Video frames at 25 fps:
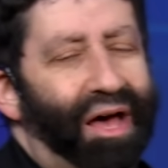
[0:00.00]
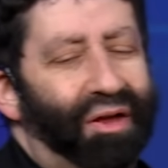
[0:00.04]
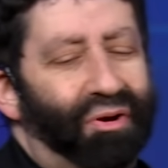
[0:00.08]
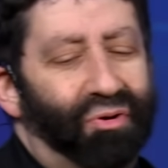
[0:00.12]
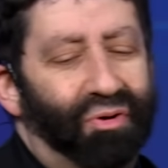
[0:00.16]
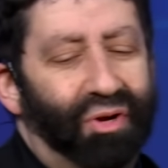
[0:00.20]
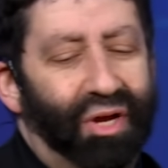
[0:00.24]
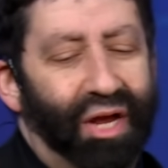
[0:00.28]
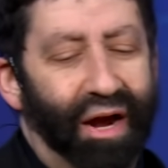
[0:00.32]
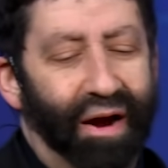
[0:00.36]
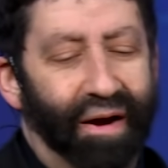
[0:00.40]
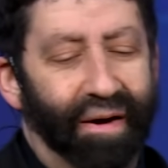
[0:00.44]
I
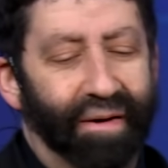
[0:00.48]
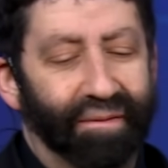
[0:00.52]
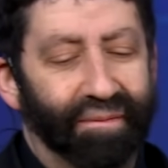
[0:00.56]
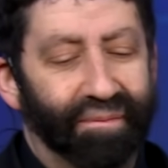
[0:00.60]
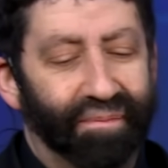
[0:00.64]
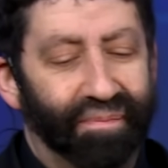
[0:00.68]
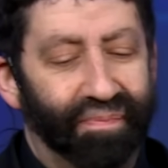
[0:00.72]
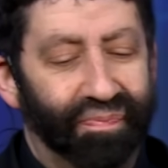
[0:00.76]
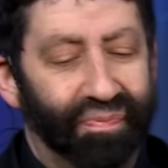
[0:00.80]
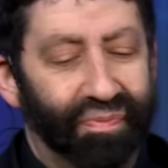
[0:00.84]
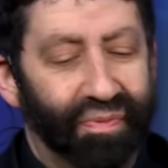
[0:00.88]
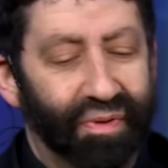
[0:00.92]
don't care?
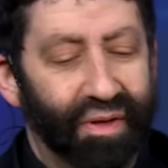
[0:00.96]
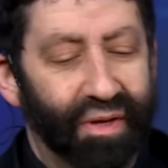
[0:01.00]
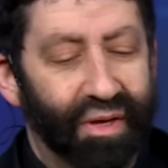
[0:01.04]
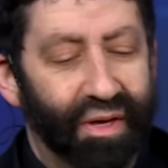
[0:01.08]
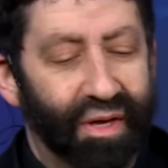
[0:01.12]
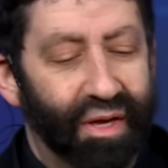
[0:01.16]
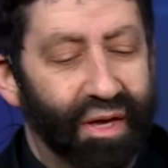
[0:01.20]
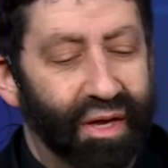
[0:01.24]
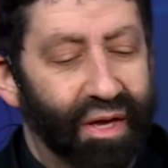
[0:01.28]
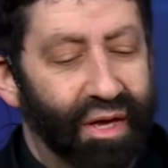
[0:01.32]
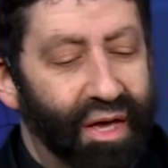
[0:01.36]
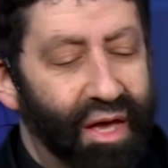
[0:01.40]

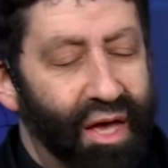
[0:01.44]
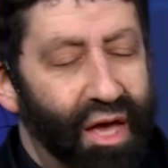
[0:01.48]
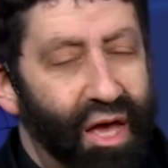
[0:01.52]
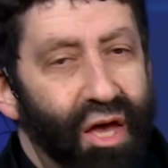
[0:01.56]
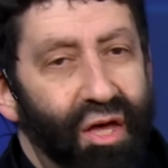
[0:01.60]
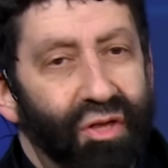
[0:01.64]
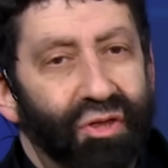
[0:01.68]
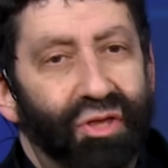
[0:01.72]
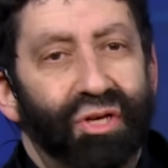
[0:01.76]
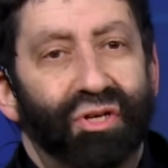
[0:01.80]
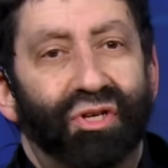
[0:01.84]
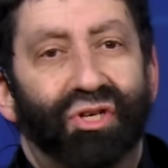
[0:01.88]

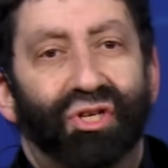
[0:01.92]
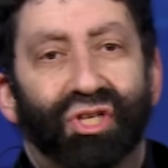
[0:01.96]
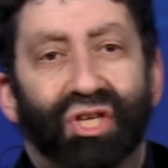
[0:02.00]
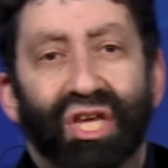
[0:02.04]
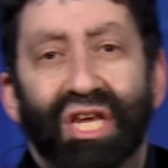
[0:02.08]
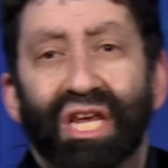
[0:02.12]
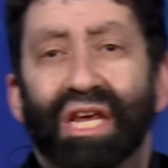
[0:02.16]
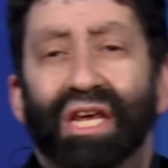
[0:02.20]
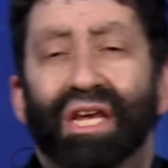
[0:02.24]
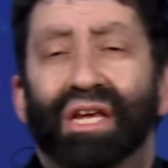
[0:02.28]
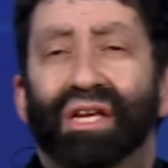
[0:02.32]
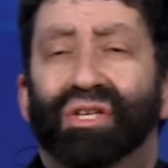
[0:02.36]
The
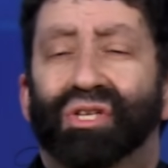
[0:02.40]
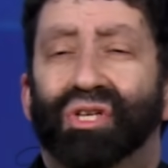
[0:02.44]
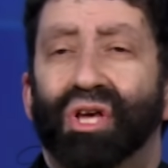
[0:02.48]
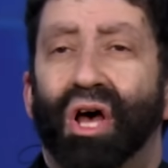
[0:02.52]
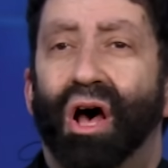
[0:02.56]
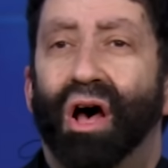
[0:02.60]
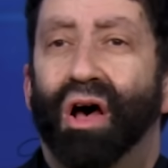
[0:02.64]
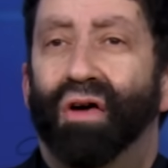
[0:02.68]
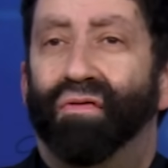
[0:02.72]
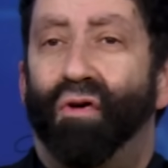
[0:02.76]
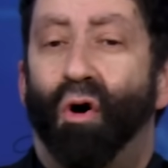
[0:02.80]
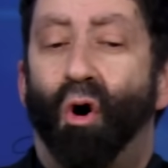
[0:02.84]
seeds
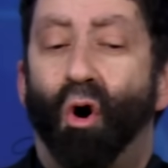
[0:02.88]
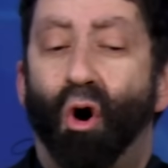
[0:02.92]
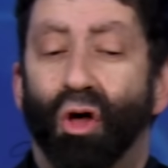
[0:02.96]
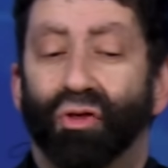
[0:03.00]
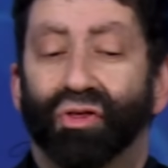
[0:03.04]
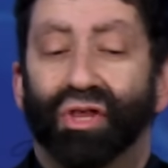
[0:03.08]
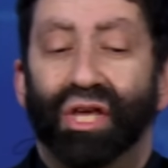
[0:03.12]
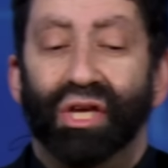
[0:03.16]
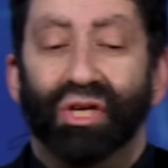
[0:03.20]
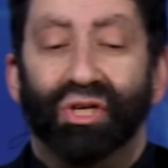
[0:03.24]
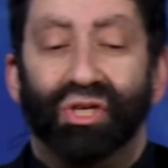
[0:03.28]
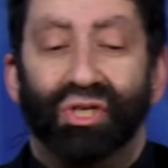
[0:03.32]
of all
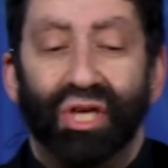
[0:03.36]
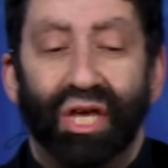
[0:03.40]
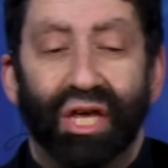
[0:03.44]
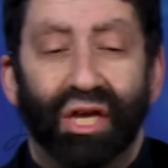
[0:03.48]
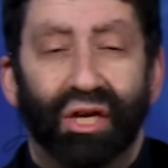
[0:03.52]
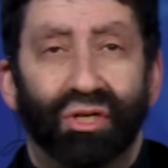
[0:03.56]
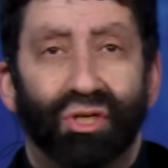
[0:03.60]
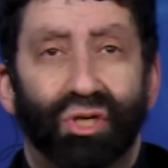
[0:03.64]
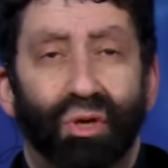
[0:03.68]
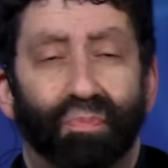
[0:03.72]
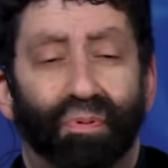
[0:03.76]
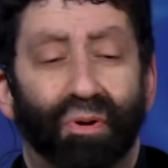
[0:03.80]
these
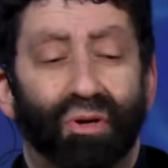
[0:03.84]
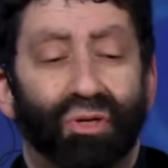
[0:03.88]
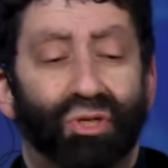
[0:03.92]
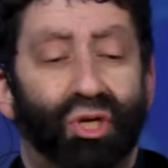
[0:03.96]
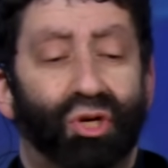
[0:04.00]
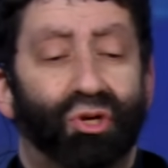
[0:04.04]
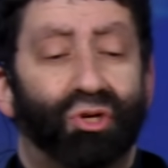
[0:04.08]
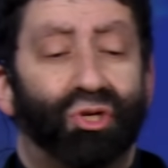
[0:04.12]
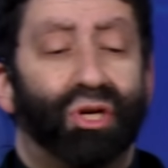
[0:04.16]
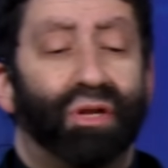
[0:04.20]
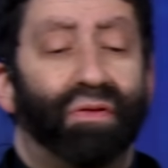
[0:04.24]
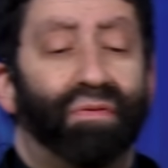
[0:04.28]
things, the
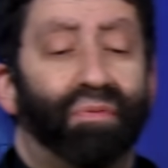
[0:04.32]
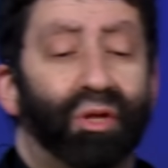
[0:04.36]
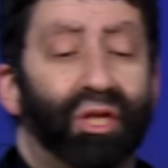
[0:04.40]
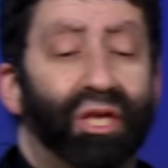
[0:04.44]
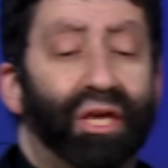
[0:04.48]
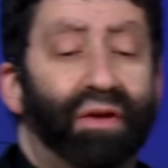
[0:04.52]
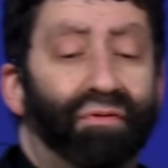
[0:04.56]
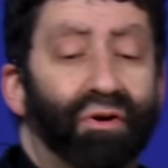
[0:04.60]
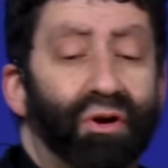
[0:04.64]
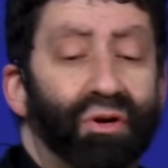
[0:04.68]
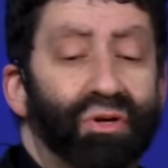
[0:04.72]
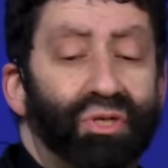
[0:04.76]
persecution of the
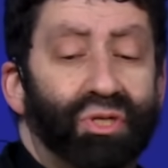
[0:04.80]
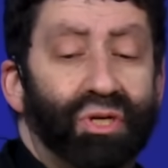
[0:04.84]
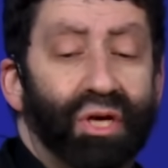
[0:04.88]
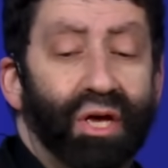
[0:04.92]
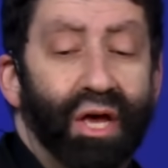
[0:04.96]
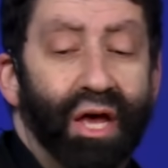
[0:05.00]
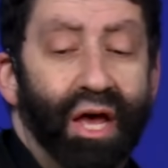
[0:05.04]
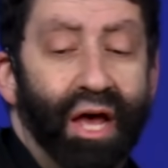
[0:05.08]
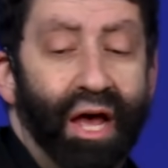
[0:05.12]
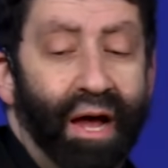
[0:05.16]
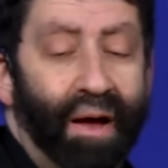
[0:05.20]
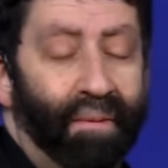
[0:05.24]
believers,
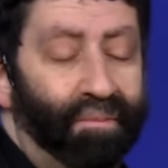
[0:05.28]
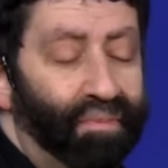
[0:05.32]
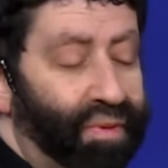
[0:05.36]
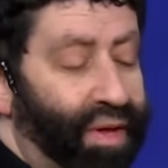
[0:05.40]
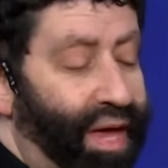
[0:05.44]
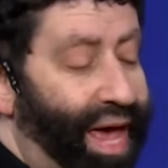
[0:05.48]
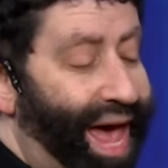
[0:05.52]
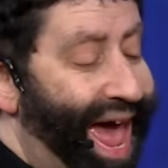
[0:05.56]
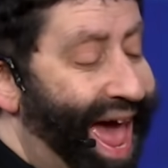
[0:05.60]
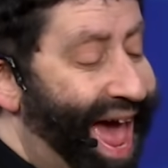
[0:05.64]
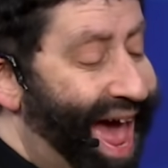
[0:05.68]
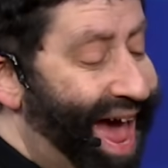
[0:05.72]

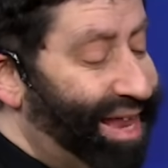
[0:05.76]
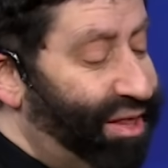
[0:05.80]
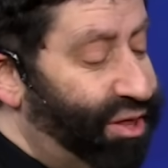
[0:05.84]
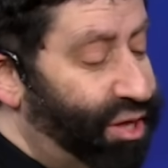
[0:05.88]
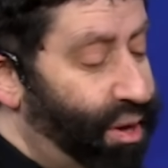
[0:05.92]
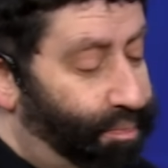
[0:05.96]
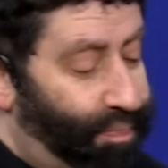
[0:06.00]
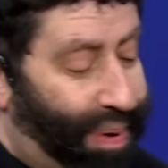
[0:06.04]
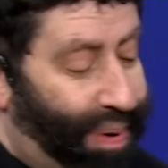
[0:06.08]
and the